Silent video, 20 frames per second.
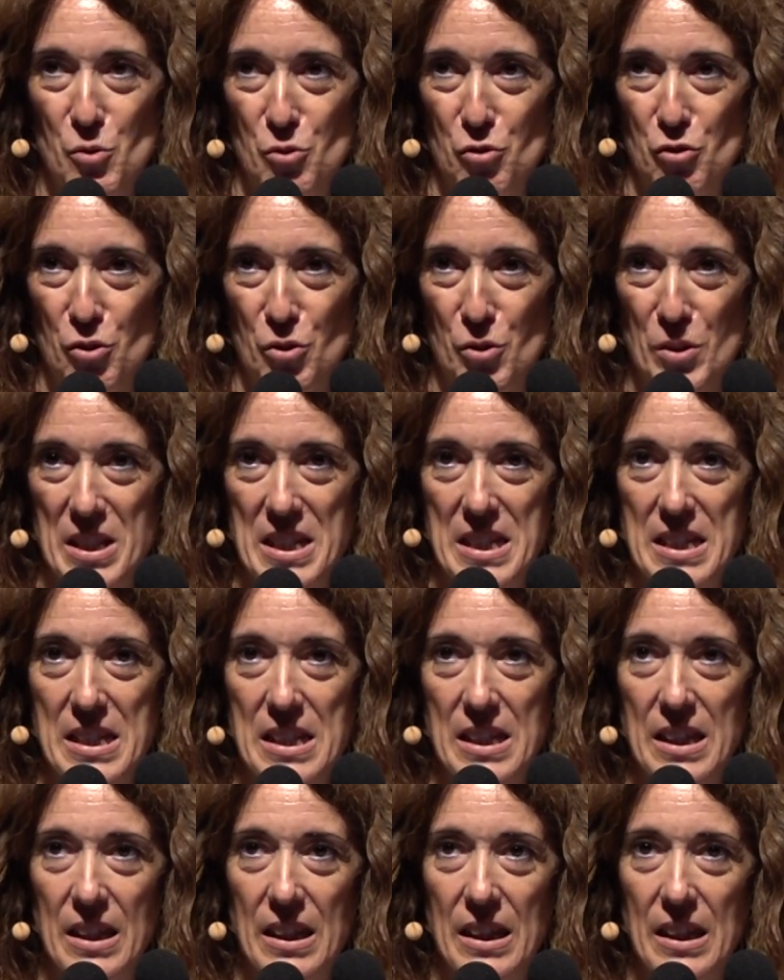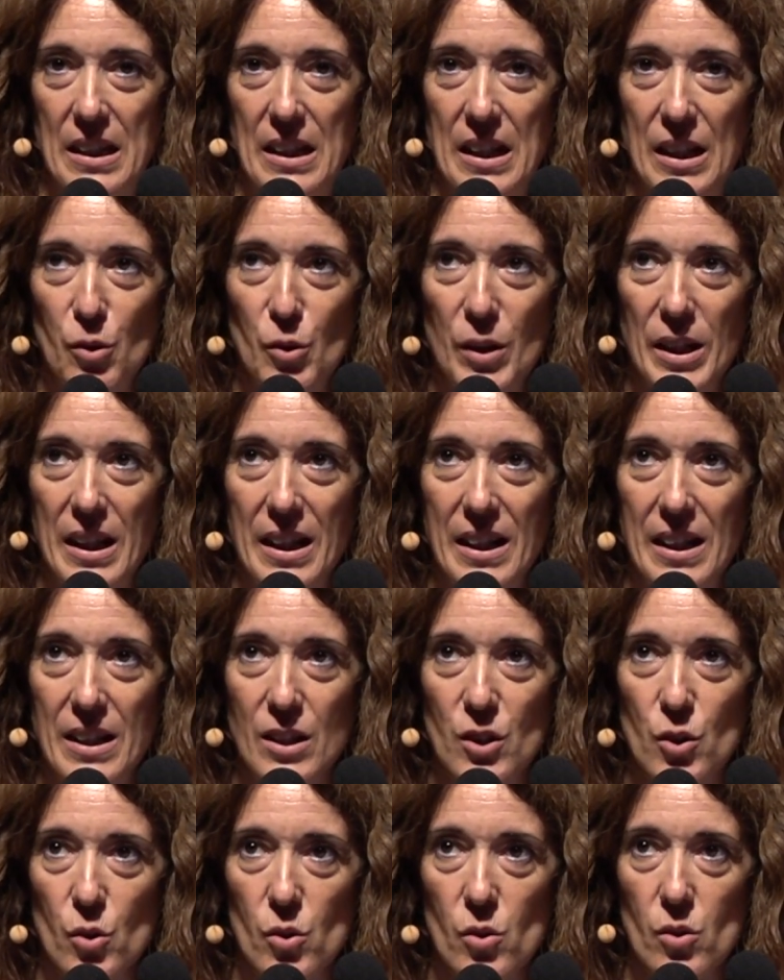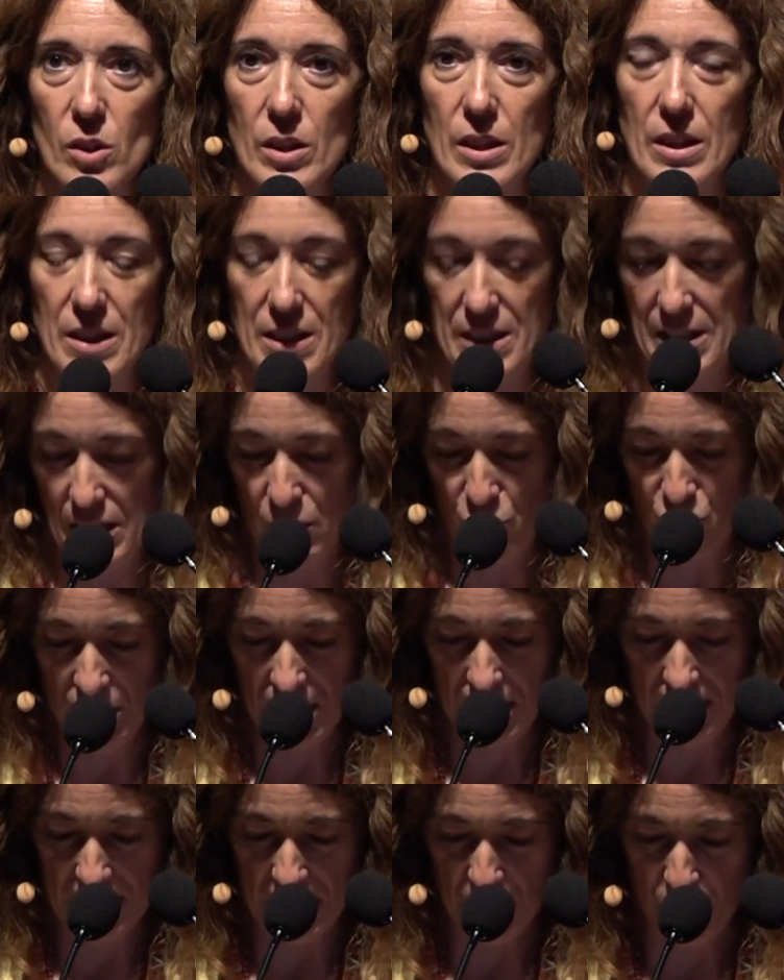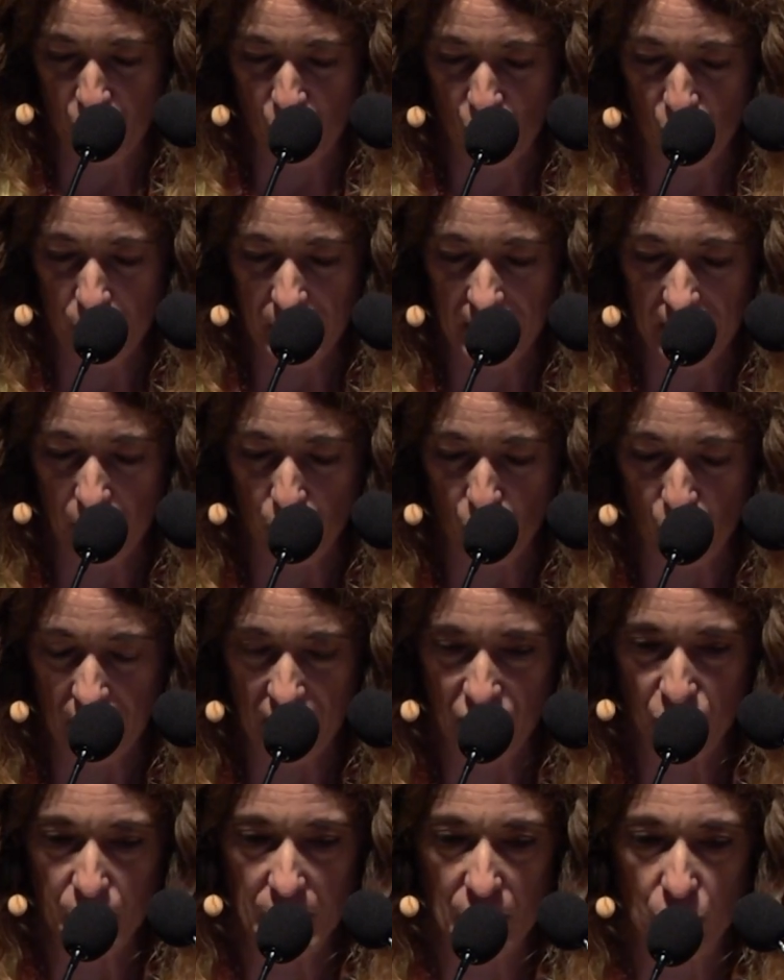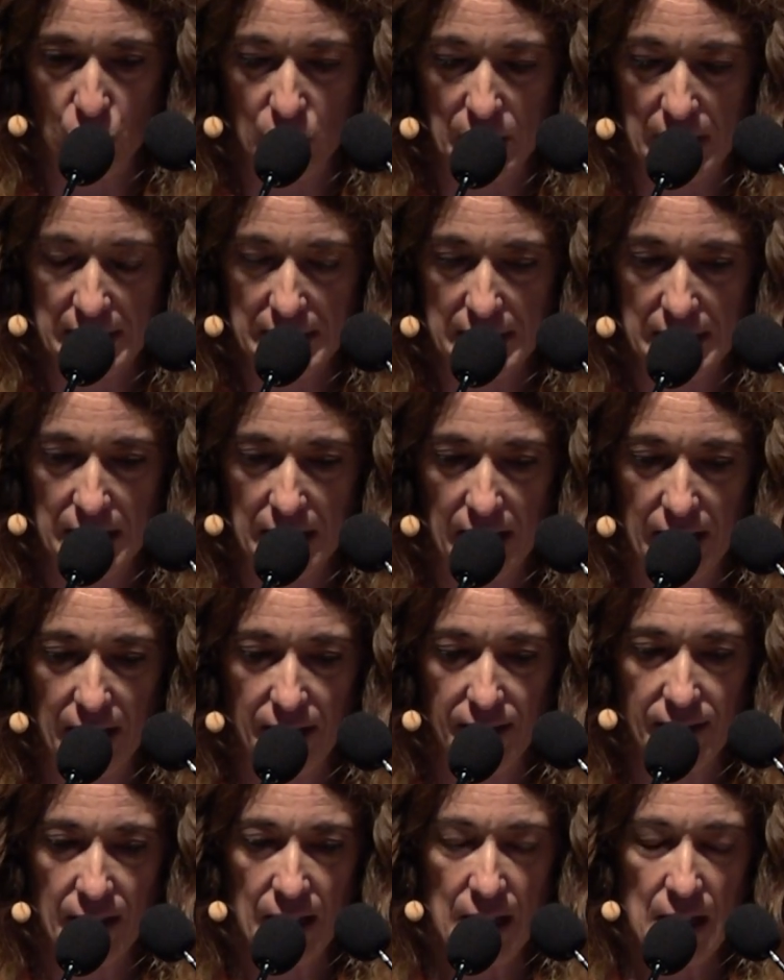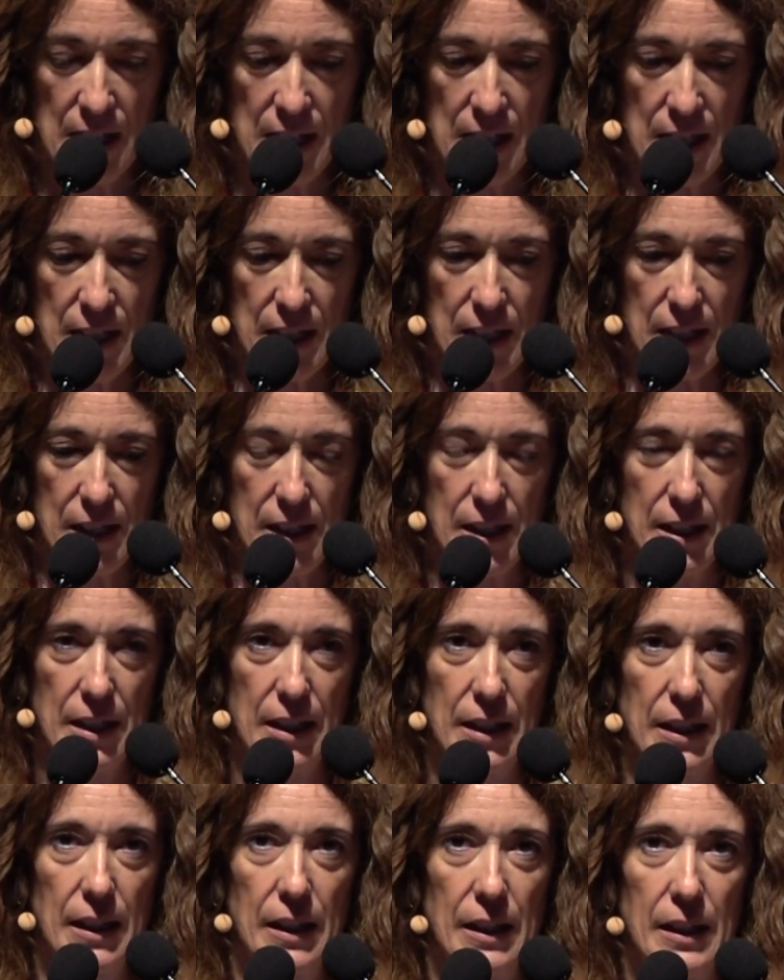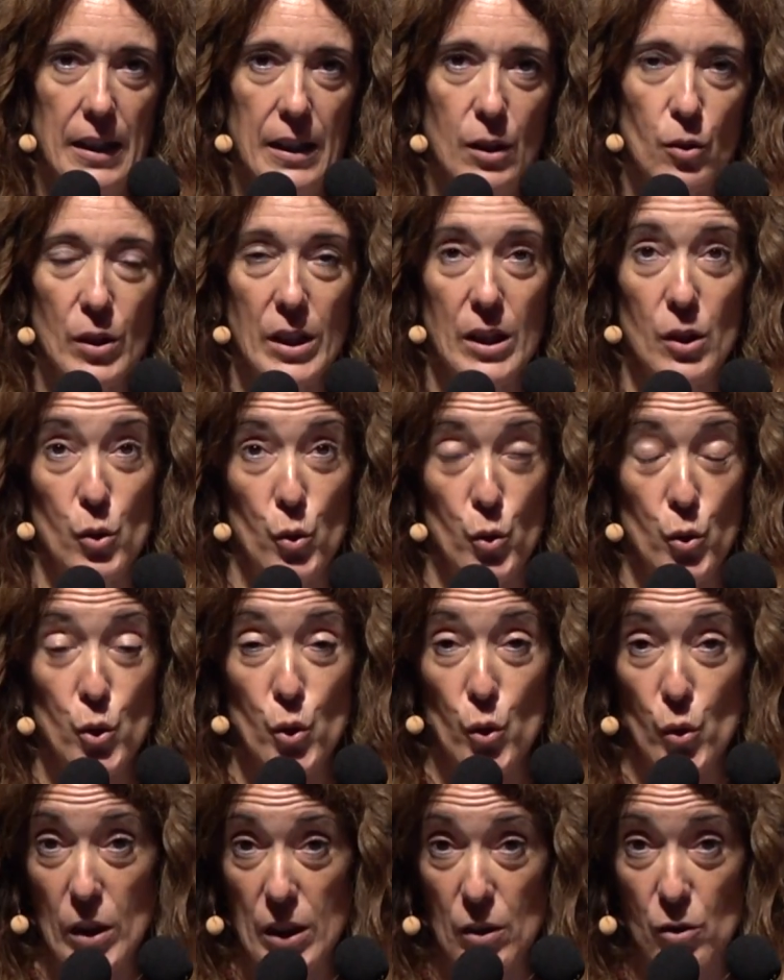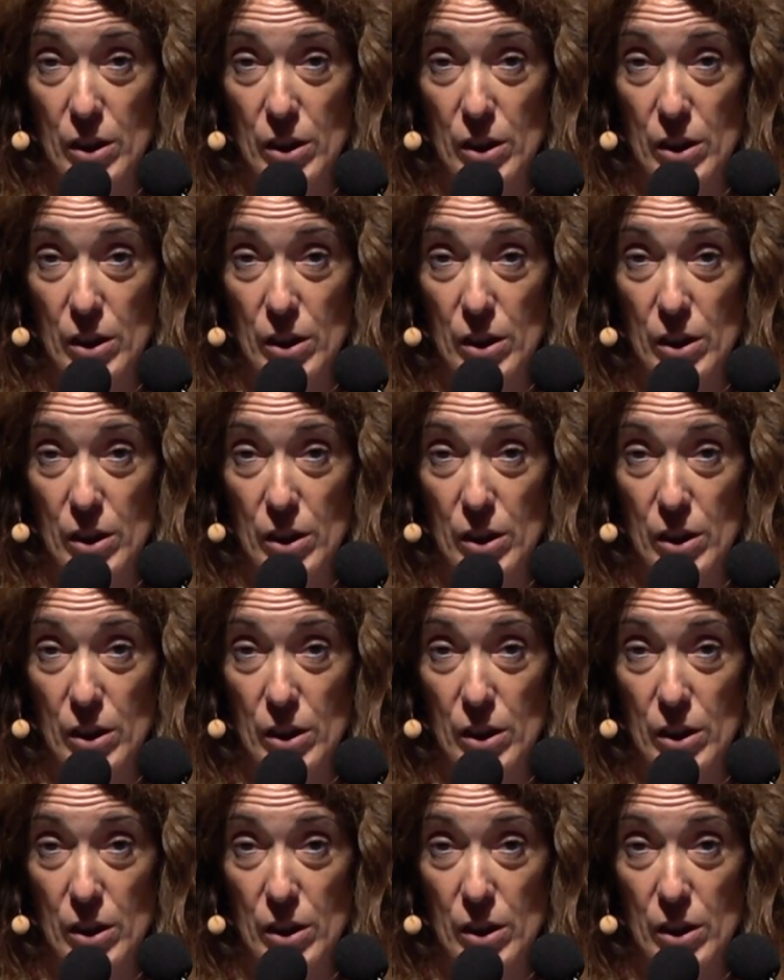And well, I wouldn't like to go on for too long, so I'd say I would like to have some time for questions.